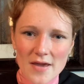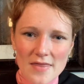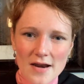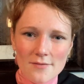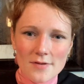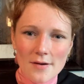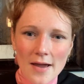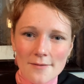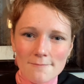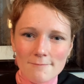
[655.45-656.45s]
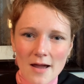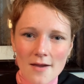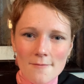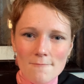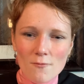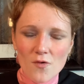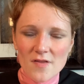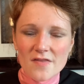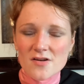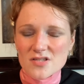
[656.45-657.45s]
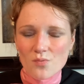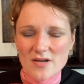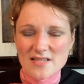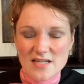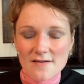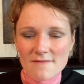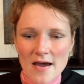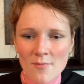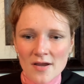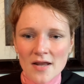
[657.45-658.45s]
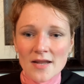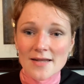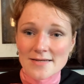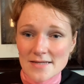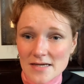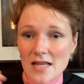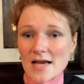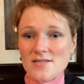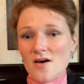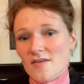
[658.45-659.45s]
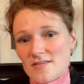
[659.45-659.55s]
that I worried that there just wasn't enough fabric in it, until I saw this